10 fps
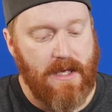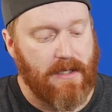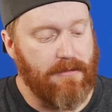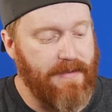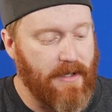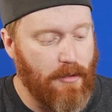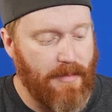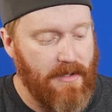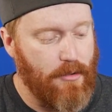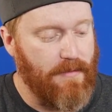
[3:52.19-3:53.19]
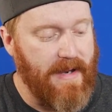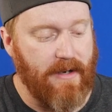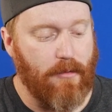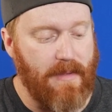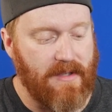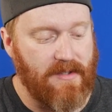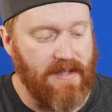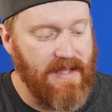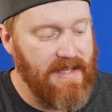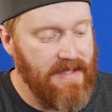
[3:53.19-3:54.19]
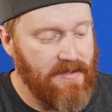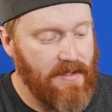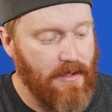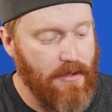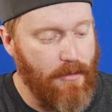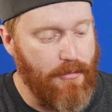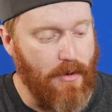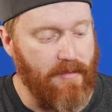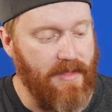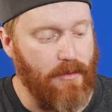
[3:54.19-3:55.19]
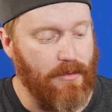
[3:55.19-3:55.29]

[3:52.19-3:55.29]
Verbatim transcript: Configure button over here makes it easy to go through everything.